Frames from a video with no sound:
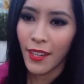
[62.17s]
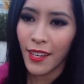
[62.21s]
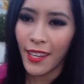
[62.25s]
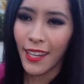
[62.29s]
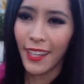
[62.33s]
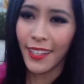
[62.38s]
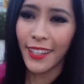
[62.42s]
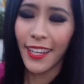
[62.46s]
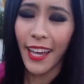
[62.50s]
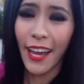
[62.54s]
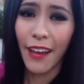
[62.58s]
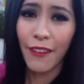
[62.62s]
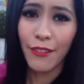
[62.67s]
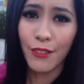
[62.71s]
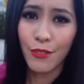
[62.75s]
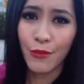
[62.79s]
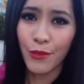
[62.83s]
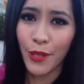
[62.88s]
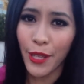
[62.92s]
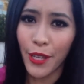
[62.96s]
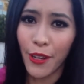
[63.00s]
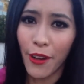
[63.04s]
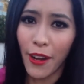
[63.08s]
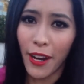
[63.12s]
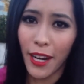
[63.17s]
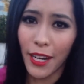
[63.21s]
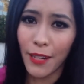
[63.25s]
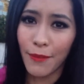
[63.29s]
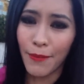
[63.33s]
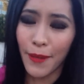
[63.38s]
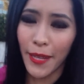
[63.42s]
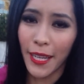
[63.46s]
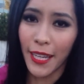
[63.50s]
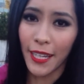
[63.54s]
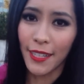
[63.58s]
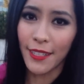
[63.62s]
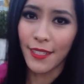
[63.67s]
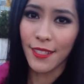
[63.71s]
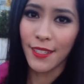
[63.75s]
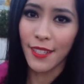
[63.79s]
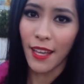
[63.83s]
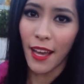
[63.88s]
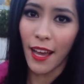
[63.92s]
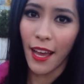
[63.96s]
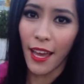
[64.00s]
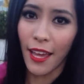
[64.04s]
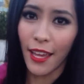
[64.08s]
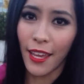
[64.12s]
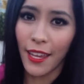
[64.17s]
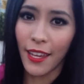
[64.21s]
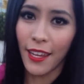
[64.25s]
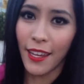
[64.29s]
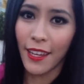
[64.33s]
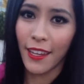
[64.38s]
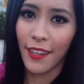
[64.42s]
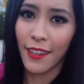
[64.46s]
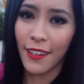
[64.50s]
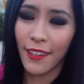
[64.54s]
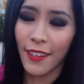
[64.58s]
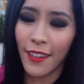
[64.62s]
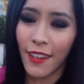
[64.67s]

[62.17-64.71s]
And yeah, it was really hard because I